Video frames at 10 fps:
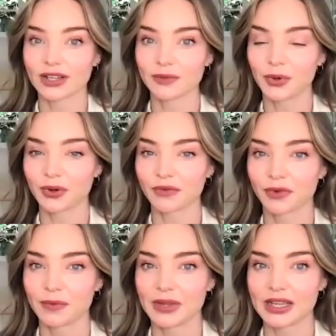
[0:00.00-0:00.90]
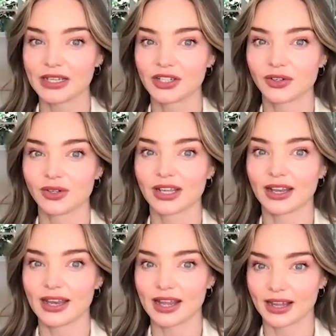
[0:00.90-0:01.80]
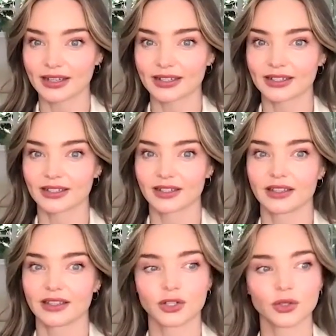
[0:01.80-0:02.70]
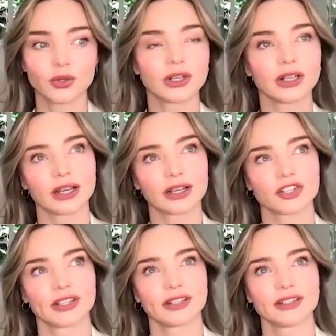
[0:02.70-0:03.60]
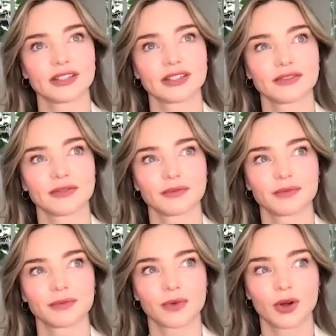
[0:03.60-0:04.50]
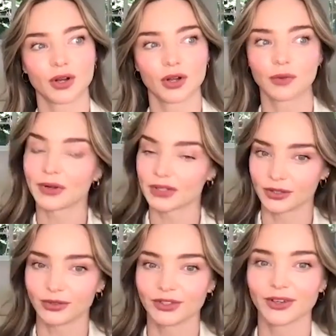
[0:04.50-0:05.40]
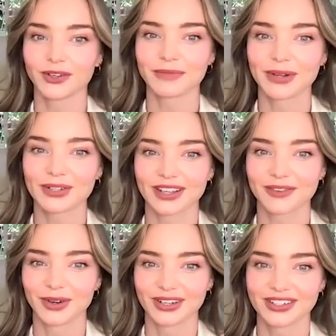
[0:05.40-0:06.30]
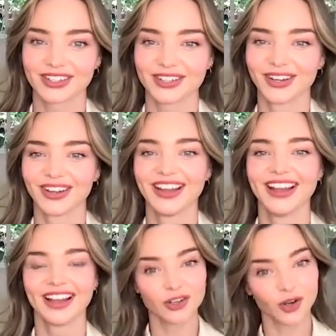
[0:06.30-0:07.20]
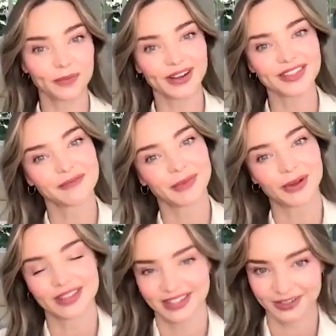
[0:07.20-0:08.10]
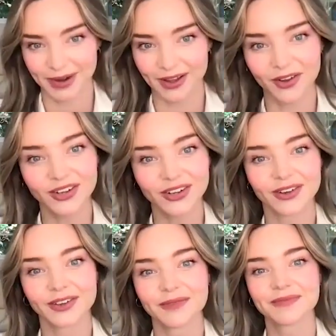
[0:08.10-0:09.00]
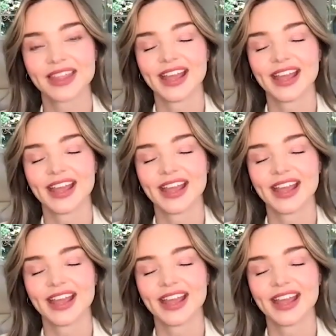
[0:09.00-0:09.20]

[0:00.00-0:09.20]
important for me to connect the two collections on a personal note because I wanted to incorporate them both into my own home,